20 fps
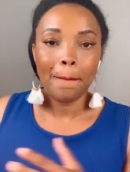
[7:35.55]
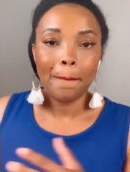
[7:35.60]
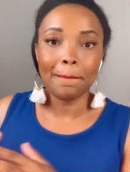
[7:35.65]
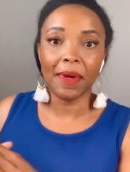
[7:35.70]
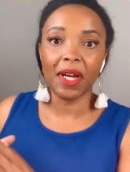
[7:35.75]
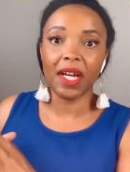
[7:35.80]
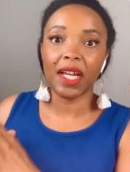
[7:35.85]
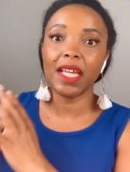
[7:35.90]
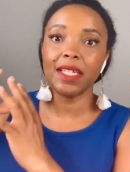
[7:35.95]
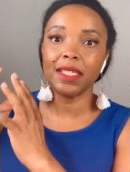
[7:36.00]

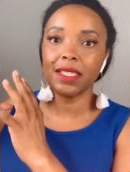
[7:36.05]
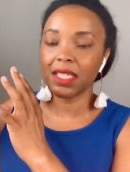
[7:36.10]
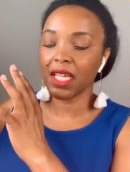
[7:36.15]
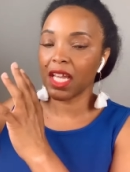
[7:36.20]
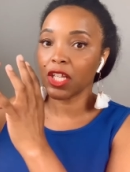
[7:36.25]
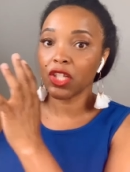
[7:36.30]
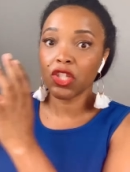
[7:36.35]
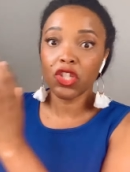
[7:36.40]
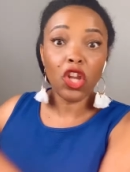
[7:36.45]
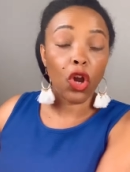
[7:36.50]
But he
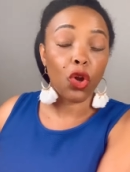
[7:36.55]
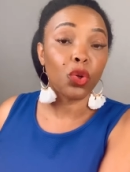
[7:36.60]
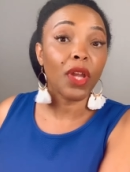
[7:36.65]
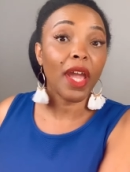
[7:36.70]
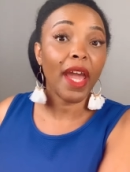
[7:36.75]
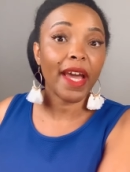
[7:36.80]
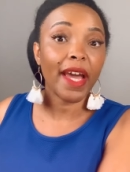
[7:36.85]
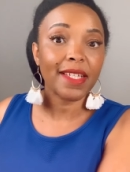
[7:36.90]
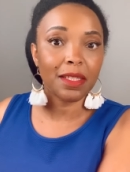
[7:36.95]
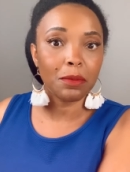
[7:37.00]
said, no,
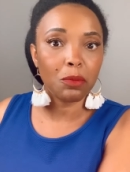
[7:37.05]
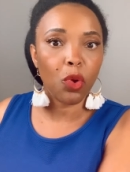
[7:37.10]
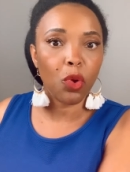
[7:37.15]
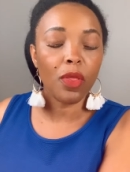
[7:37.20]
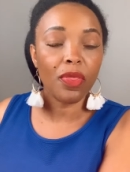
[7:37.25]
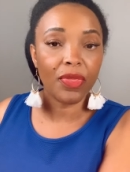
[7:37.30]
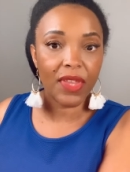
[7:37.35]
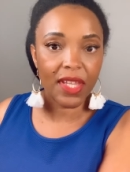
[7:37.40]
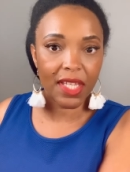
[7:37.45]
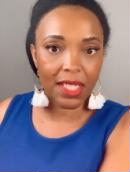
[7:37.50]
cast them
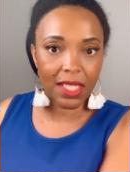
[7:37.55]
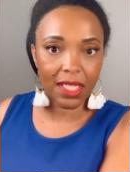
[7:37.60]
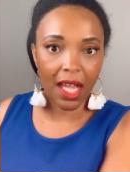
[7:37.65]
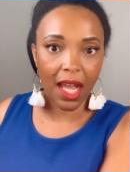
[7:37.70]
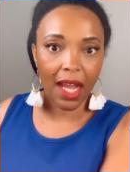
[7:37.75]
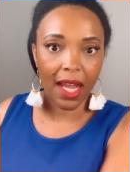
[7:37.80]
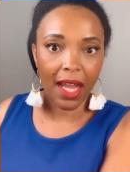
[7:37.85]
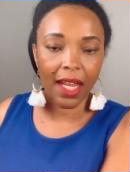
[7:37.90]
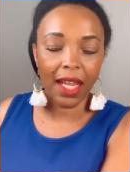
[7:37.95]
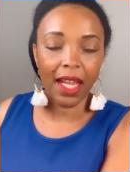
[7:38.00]
on this
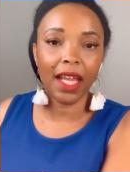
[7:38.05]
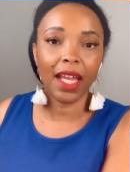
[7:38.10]
side.